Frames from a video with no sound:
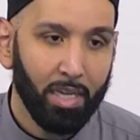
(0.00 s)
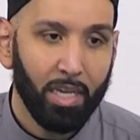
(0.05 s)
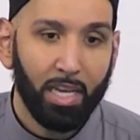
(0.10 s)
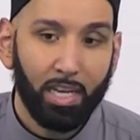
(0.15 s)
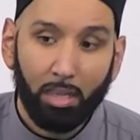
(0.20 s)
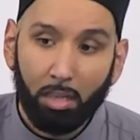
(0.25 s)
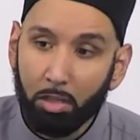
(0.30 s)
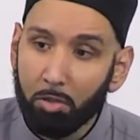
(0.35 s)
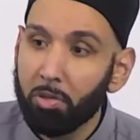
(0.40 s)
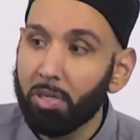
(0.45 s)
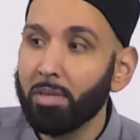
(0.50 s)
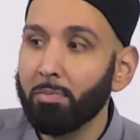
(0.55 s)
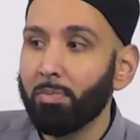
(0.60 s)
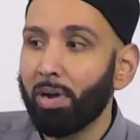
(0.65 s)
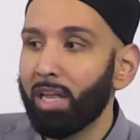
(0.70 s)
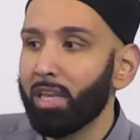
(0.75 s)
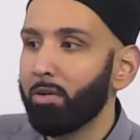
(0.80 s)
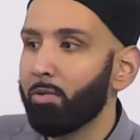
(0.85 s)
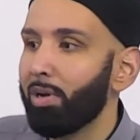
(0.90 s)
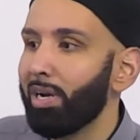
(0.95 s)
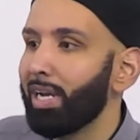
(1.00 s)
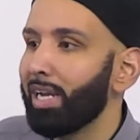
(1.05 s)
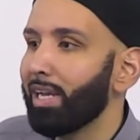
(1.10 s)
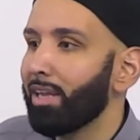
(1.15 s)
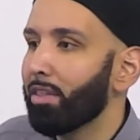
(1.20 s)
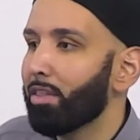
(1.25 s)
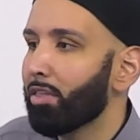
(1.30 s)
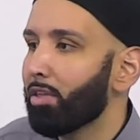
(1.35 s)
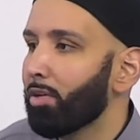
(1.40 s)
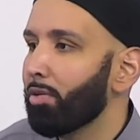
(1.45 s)
including, by the way,
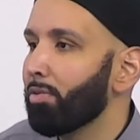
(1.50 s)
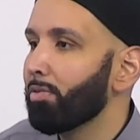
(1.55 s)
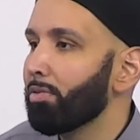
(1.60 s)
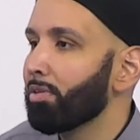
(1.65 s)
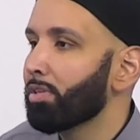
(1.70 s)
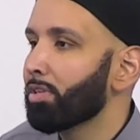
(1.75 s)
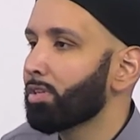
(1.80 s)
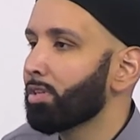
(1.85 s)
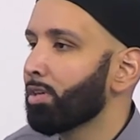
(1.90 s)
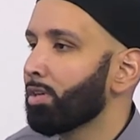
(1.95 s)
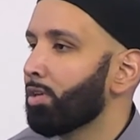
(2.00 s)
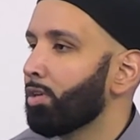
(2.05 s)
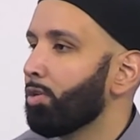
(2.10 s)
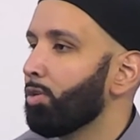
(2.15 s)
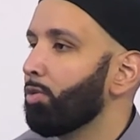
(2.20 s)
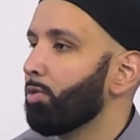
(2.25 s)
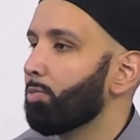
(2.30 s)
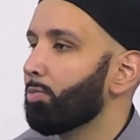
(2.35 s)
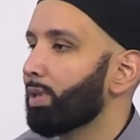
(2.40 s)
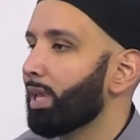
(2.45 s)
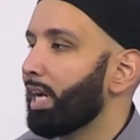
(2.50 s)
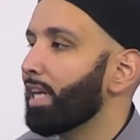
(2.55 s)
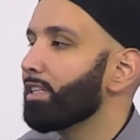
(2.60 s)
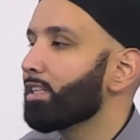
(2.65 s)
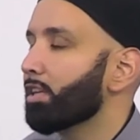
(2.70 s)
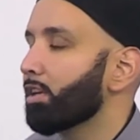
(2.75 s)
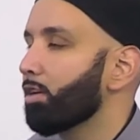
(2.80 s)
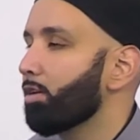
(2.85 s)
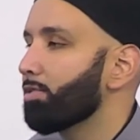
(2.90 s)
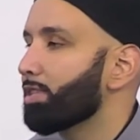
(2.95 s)
those who plan
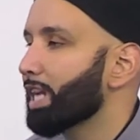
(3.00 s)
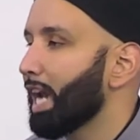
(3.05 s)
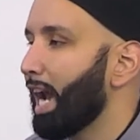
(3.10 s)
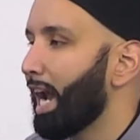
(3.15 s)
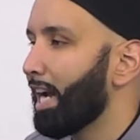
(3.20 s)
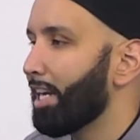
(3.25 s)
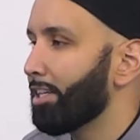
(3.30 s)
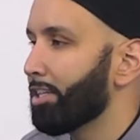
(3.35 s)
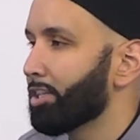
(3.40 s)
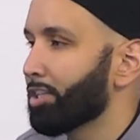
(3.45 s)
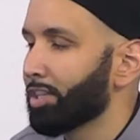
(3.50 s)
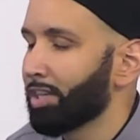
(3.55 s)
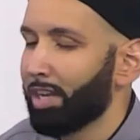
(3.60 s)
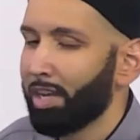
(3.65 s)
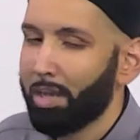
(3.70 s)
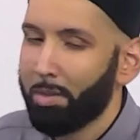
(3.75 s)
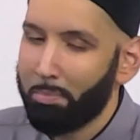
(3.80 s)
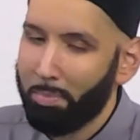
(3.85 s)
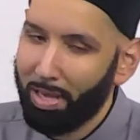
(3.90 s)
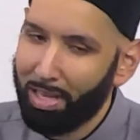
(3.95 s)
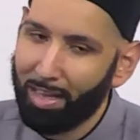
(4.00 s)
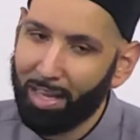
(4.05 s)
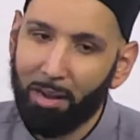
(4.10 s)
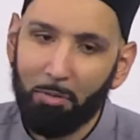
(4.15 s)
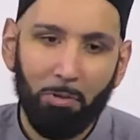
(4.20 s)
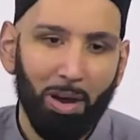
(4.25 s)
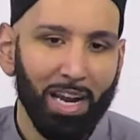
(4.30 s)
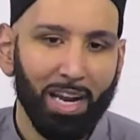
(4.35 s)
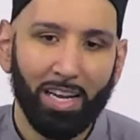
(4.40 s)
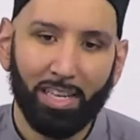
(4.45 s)
to go to Hajj. May Allah
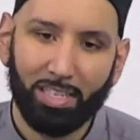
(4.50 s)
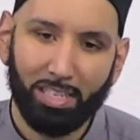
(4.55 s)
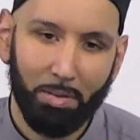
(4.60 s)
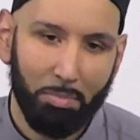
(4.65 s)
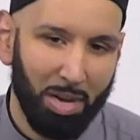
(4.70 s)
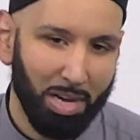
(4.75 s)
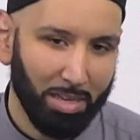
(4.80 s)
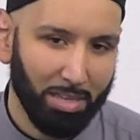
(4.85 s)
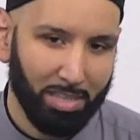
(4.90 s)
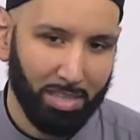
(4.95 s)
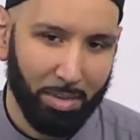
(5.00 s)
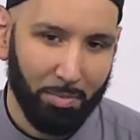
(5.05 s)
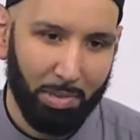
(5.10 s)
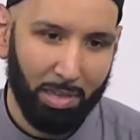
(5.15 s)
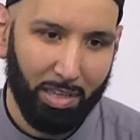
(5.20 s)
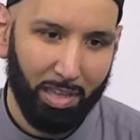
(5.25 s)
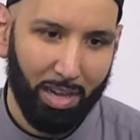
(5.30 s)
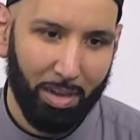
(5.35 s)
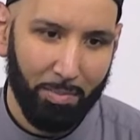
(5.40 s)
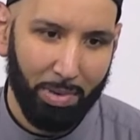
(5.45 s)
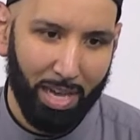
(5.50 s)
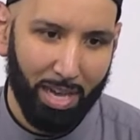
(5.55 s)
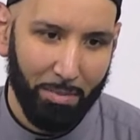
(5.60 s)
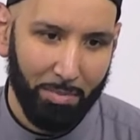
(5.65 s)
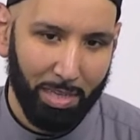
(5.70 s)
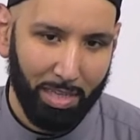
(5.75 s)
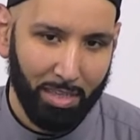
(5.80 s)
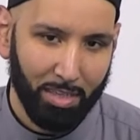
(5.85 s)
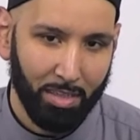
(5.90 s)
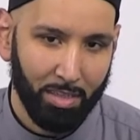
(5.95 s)
write us amongst them. Allahumma
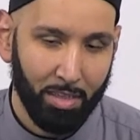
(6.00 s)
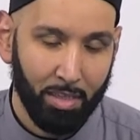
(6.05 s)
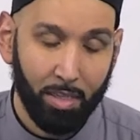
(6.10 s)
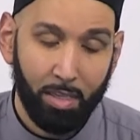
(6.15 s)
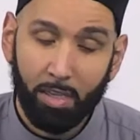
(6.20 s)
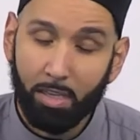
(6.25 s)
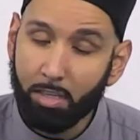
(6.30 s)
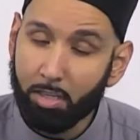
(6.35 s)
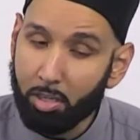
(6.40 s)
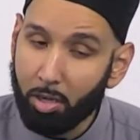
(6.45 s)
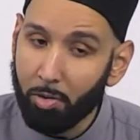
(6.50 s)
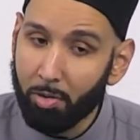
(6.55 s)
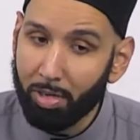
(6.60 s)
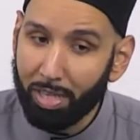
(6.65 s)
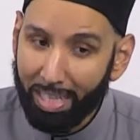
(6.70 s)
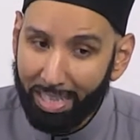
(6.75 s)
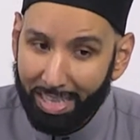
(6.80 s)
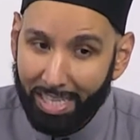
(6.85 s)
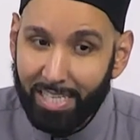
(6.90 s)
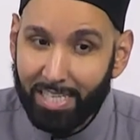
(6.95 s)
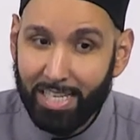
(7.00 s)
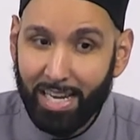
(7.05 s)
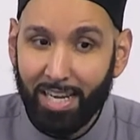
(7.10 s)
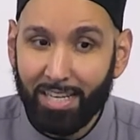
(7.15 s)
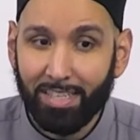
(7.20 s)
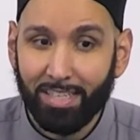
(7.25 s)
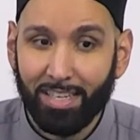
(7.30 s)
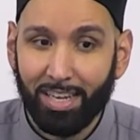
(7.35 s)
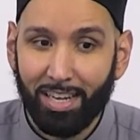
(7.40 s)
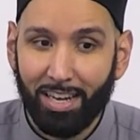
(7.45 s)
ameen. So, in these
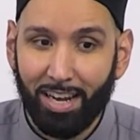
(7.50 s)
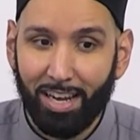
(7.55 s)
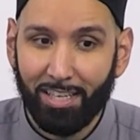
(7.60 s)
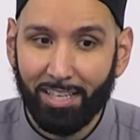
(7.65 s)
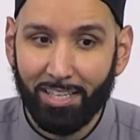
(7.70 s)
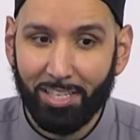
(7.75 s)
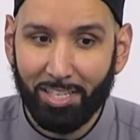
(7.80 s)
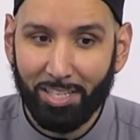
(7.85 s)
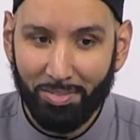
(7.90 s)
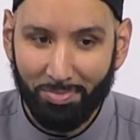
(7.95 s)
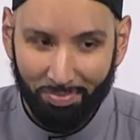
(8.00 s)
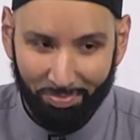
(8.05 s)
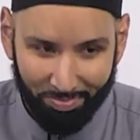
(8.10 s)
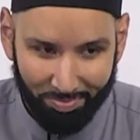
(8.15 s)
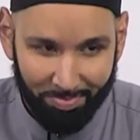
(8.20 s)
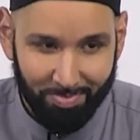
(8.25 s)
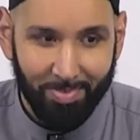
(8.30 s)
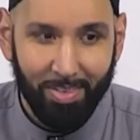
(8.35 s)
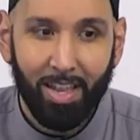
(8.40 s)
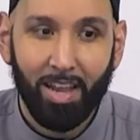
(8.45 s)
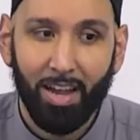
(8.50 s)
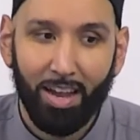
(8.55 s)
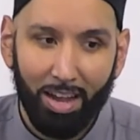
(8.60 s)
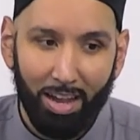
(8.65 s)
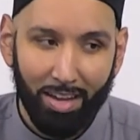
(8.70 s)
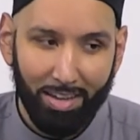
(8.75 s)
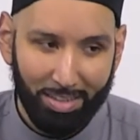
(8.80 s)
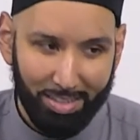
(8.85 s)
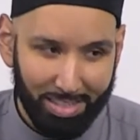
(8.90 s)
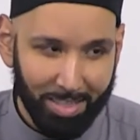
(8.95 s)
next 10 nights,
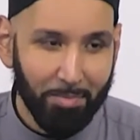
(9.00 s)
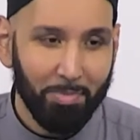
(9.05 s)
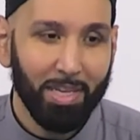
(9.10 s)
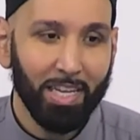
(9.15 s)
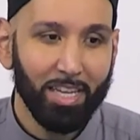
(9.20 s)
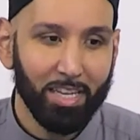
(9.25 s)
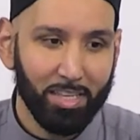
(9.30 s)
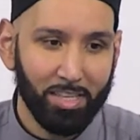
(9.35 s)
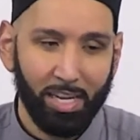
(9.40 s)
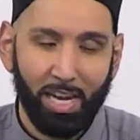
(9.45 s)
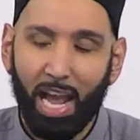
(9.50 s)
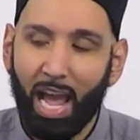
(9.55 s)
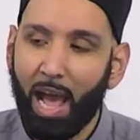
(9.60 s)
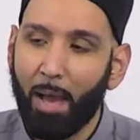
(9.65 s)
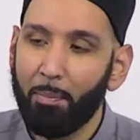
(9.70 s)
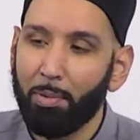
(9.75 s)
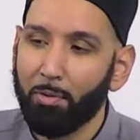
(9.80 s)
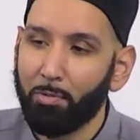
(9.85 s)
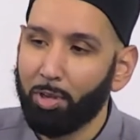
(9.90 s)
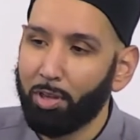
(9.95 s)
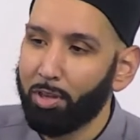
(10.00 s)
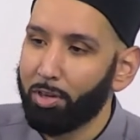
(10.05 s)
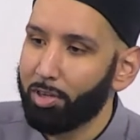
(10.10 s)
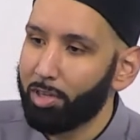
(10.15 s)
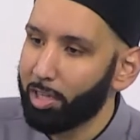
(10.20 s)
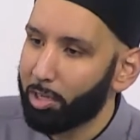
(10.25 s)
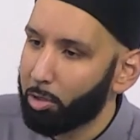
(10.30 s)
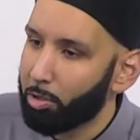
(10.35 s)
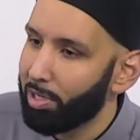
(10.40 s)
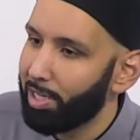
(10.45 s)
something is going to happen with your
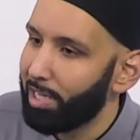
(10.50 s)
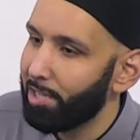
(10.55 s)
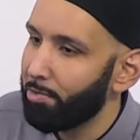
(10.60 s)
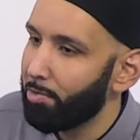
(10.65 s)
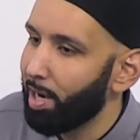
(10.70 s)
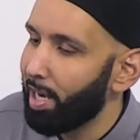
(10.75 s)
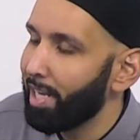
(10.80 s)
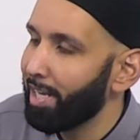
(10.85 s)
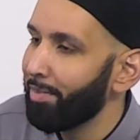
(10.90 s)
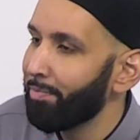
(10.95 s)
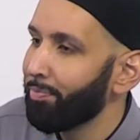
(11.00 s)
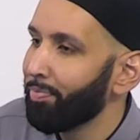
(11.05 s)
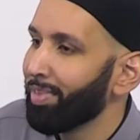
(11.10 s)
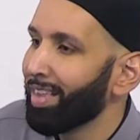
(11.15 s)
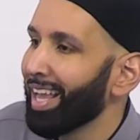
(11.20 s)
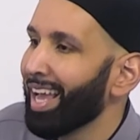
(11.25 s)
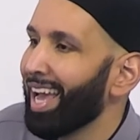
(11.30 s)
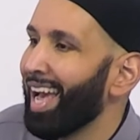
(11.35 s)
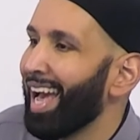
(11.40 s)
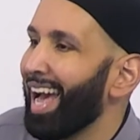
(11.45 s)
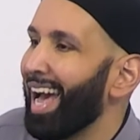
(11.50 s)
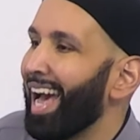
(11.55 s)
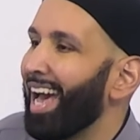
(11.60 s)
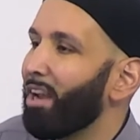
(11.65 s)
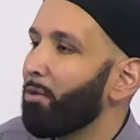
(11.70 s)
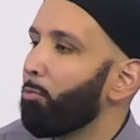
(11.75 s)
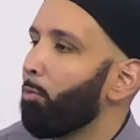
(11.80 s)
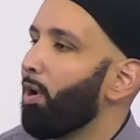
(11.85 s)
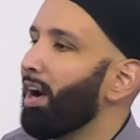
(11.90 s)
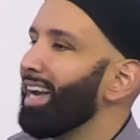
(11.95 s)
decree, right?
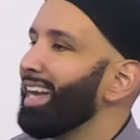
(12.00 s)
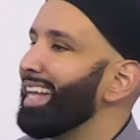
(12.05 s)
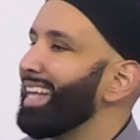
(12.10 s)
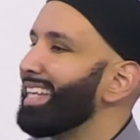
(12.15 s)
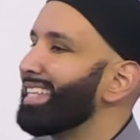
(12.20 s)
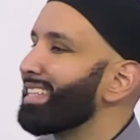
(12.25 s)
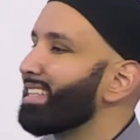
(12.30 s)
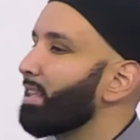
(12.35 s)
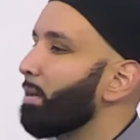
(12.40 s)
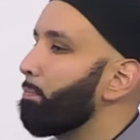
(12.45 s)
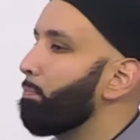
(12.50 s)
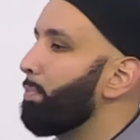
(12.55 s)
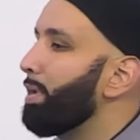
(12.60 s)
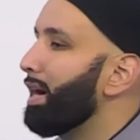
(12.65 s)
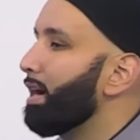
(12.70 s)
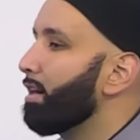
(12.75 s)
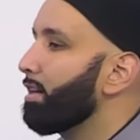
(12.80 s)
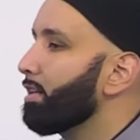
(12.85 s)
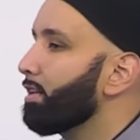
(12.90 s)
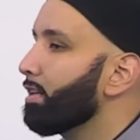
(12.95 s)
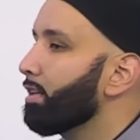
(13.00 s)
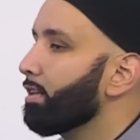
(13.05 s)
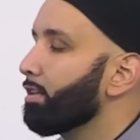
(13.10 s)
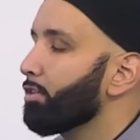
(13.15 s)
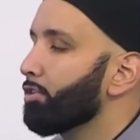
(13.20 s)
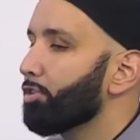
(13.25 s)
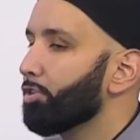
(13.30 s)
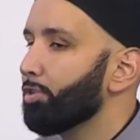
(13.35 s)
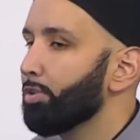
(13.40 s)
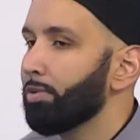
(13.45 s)
And what is the barrier
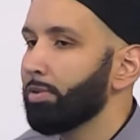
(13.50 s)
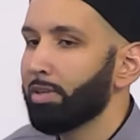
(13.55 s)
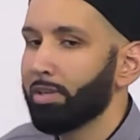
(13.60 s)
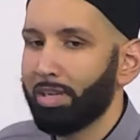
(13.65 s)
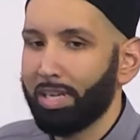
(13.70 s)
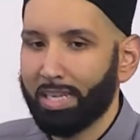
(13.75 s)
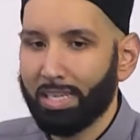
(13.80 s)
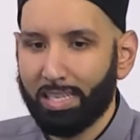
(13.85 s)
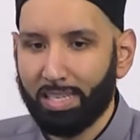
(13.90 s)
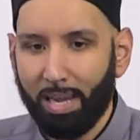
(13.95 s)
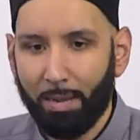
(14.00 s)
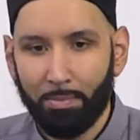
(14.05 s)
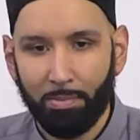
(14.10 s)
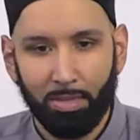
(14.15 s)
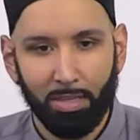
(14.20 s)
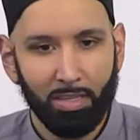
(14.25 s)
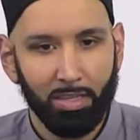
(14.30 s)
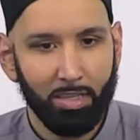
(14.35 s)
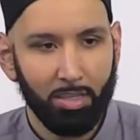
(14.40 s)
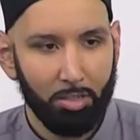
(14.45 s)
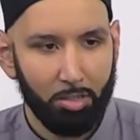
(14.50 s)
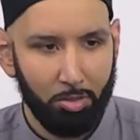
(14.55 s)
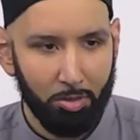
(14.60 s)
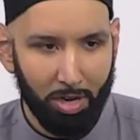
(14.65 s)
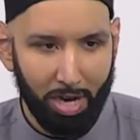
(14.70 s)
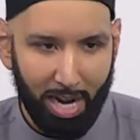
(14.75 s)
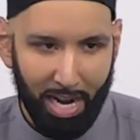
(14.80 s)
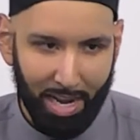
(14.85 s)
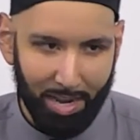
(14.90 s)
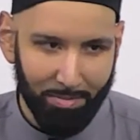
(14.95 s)
to your accepted
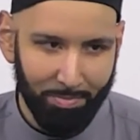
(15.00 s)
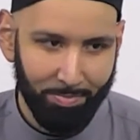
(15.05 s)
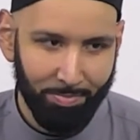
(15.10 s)
dua?